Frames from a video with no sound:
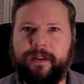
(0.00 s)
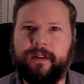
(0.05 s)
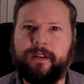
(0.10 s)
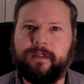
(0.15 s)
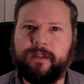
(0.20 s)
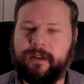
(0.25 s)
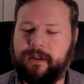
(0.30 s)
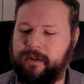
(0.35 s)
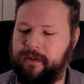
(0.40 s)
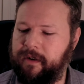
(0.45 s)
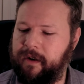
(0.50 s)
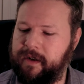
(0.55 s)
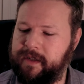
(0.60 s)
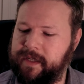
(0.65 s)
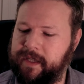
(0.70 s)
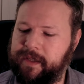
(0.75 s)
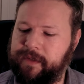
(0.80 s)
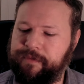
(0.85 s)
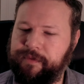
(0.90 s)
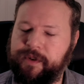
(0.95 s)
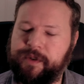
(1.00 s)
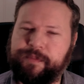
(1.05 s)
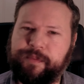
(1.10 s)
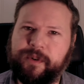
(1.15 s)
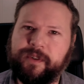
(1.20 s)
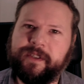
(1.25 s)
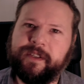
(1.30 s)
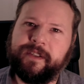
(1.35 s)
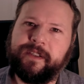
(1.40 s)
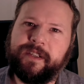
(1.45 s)
Kierkegaard is not the first
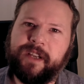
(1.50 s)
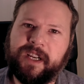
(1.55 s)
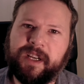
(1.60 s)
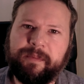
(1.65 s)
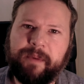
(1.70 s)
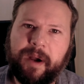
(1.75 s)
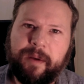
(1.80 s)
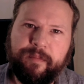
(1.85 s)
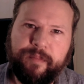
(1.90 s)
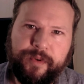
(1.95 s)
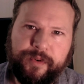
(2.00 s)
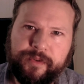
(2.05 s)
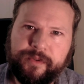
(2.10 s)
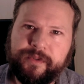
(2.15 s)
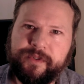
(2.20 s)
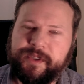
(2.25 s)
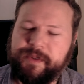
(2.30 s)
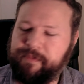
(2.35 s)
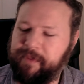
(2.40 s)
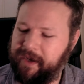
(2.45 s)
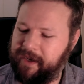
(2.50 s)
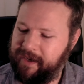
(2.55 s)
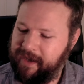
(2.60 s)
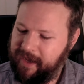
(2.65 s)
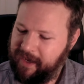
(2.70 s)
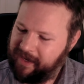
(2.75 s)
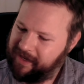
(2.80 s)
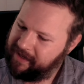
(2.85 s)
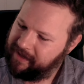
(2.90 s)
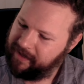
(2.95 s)
person to talk about moods, but
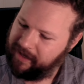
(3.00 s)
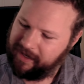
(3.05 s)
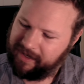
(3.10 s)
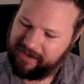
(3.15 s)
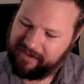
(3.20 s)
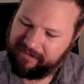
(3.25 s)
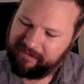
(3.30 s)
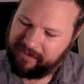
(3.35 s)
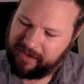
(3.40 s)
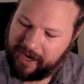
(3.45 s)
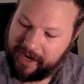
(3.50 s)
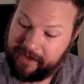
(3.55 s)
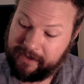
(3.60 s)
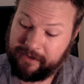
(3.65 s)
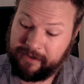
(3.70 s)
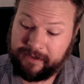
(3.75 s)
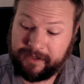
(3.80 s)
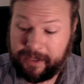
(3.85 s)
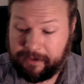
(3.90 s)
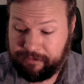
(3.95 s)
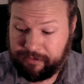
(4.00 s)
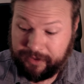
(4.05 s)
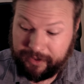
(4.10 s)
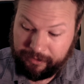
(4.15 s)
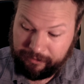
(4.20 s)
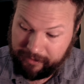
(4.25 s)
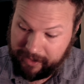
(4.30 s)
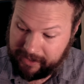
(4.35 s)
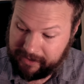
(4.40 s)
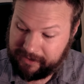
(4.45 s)
Heidegger
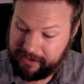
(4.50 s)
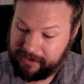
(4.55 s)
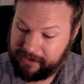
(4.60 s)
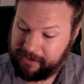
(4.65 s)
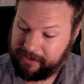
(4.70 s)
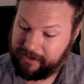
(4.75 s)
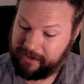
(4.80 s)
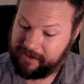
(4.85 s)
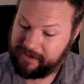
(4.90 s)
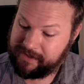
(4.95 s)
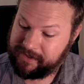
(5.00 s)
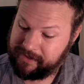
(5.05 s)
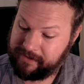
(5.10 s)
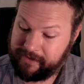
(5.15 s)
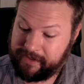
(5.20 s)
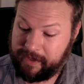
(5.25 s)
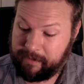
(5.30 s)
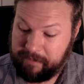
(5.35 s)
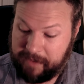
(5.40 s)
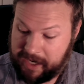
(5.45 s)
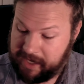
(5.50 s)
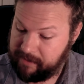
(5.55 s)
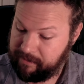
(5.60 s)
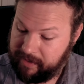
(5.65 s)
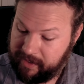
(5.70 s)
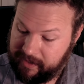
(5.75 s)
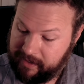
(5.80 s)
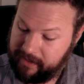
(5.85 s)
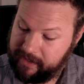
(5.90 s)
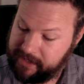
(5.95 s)
definitely read Kierkegaard, so that might have
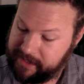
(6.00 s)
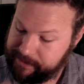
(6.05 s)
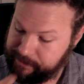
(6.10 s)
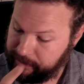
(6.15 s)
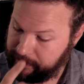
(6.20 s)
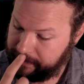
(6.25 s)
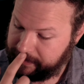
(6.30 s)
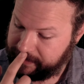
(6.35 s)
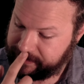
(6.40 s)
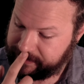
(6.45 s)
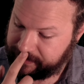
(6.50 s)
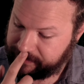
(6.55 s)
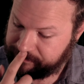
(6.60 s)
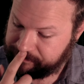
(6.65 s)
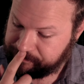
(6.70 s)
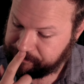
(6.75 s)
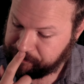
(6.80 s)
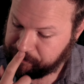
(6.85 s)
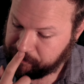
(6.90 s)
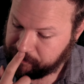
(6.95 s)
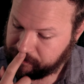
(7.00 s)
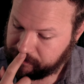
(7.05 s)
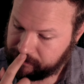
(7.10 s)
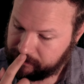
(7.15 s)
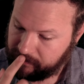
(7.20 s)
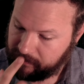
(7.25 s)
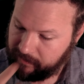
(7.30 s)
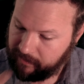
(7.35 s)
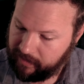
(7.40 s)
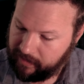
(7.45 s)
been an inspiration.
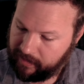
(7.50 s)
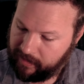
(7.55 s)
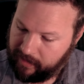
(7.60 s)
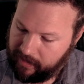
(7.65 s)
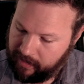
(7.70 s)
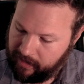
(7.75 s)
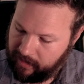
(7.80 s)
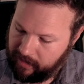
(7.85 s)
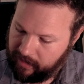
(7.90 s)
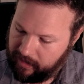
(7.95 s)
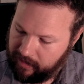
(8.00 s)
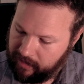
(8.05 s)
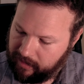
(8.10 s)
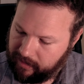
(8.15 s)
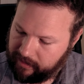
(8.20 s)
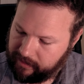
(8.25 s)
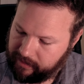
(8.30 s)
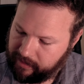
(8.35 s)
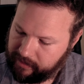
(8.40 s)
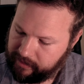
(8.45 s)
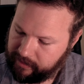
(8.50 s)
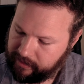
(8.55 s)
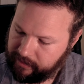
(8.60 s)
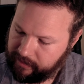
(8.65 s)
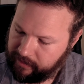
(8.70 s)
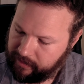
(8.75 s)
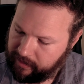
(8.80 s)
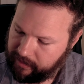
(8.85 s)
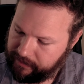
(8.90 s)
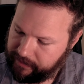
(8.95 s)

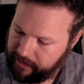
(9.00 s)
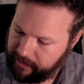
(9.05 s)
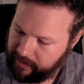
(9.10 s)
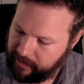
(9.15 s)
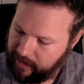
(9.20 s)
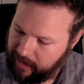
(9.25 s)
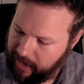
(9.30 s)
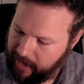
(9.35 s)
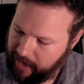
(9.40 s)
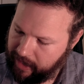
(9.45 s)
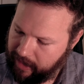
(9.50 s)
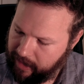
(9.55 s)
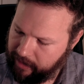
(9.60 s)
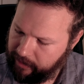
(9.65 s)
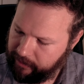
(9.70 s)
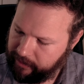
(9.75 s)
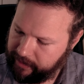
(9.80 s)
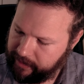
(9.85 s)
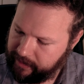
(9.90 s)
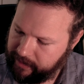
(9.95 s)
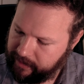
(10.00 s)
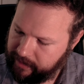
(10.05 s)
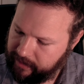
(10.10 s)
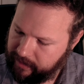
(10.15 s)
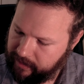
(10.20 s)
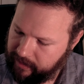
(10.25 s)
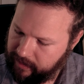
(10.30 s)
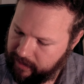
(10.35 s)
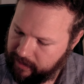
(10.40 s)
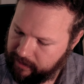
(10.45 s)
Another thing, irony
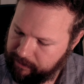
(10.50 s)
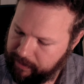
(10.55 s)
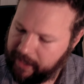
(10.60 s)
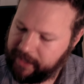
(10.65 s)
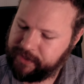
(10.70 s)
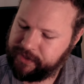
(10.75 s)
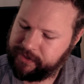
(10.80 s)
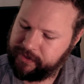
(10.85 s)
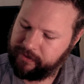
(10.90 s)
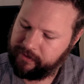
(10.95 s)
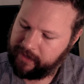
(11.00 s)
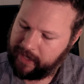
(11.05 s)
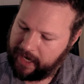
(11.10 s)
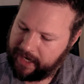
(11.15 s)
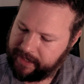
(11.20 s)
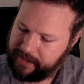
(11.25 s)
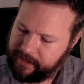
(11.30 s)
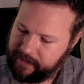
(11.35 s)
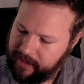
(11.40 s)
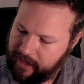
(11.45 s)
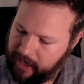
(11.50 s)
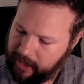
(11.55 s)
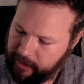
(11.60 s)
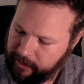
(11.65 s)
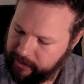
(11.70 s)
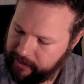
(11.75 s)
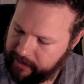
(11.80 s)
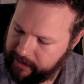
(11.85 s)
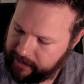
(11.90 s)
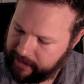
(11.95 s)
on page 290.
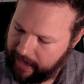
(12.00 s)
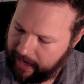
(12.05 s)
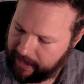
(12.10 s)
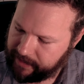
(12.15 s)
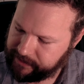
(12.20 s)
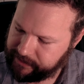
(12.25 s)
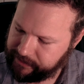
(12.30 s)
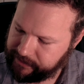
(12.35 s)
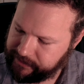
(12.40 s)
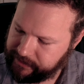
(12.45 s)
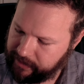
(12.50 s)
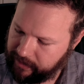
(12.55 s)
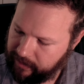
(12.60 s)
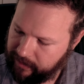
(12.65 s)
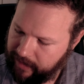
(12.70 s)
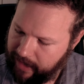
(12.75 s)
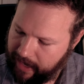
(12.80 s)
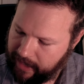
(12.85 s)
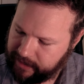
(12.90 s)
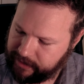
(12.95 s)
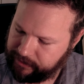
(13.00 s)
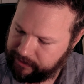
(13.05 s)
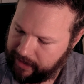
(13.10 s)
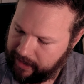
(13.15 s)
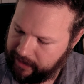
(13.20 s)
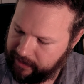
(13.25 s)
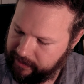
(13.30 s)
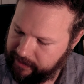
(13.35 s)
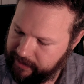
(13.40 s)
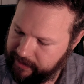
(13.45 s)
Irony cancels all
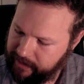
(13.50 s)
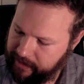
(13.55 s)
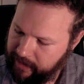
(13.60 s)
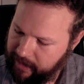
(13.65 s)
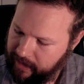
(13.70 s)
actuality.